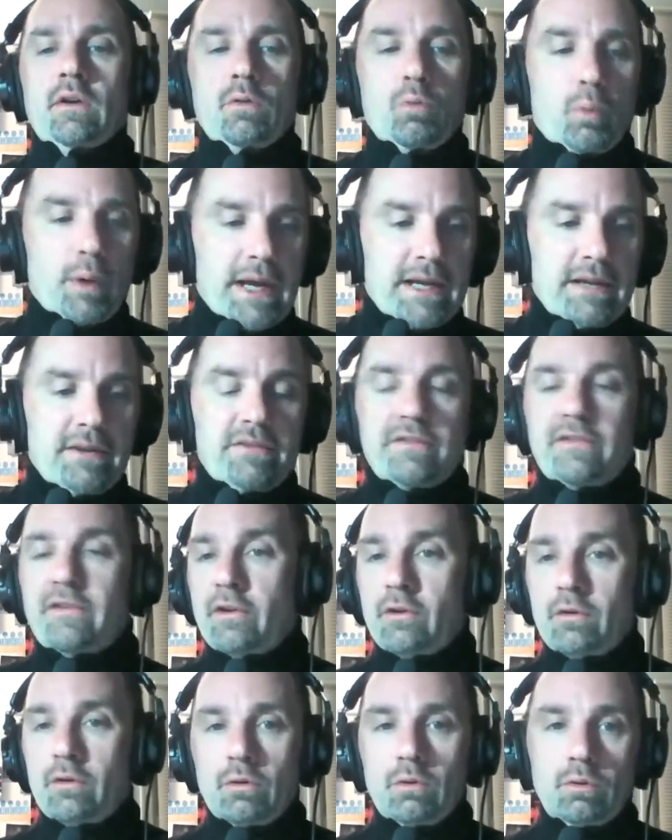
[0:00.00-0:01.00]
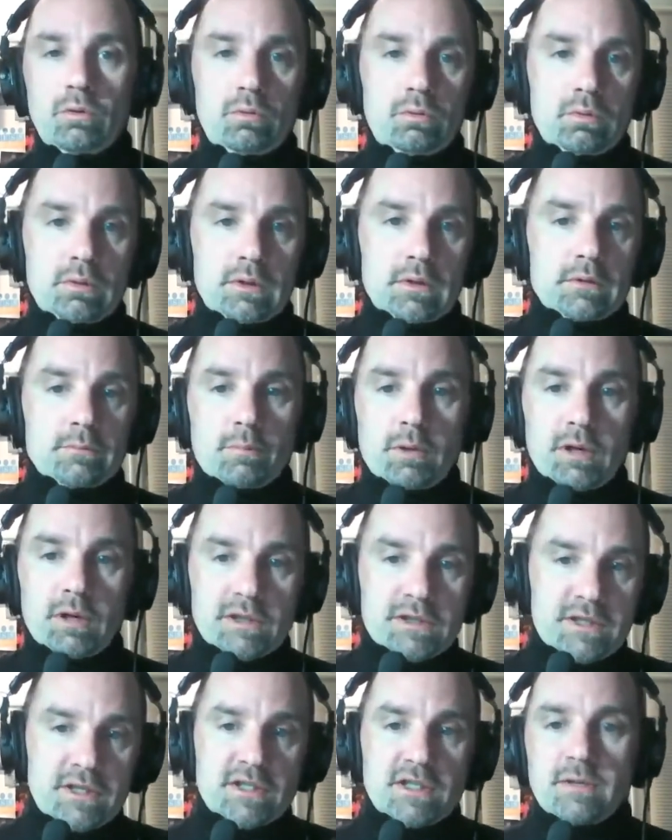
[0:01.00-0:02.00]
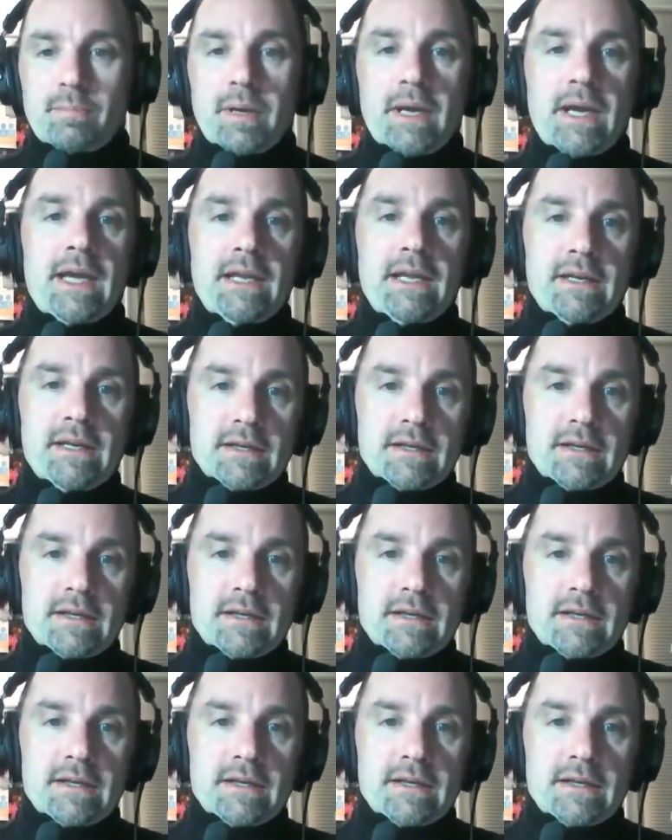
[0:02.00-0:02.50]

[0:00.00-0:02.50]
ways to participate